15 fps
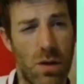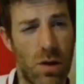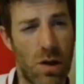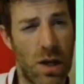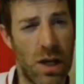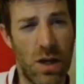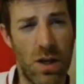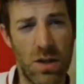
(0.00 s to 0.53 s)

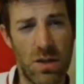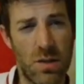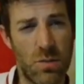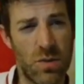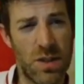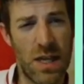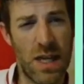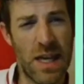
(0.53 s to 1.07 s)
I heard
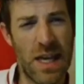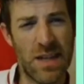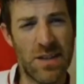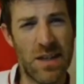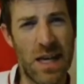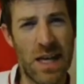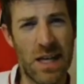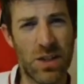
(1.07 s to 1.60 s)
someone say he
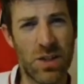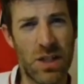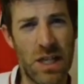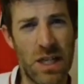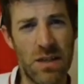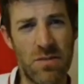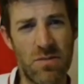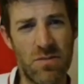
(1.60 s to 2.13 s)
hasn't
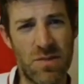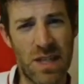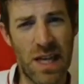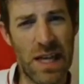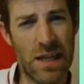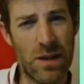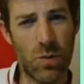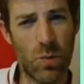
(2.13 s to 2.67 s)
actually
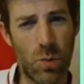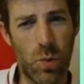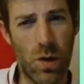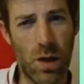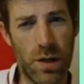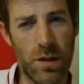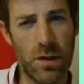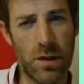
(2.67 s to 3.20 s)
taken
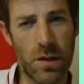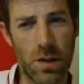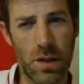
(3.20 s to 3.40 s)
one